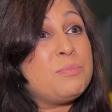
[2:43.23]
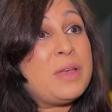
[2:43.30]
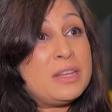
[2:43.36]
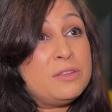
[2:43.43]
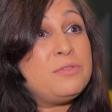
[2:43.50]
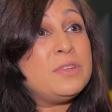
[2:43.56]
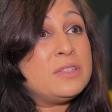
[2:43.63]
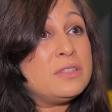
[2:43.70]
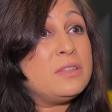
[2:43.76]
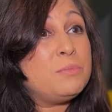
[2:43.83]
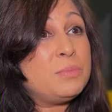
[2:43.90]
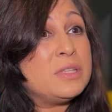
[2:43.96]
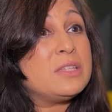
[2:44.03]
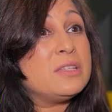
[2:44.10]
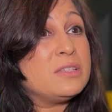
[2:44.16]
benefited, the
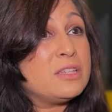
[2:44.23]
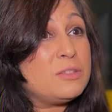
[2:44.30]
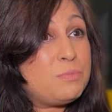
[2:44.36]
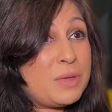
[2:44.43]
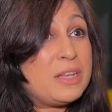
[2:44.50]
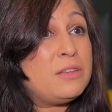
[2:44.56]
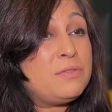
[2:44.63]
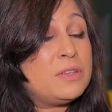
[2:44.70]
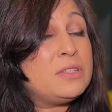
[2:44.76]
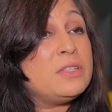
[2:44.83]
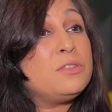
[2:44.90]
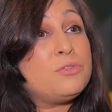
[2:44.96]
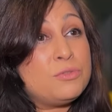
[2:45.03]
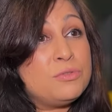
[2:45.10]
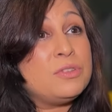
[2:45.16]
business has
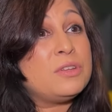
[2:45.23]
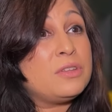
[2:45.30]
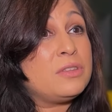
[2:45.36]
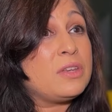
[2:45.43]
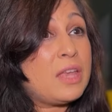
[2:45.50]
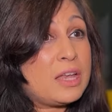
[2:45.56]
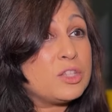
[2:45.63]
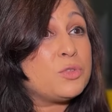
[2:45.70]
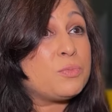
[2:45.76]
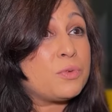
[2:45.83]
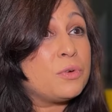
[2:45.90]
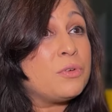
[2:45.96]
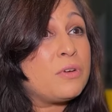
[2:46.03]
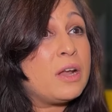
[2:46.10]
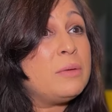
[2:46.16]
benefited through the CAS
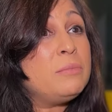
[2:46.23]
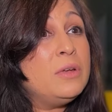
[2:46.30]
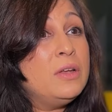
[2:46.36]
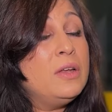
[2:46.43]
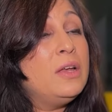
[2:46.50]
program,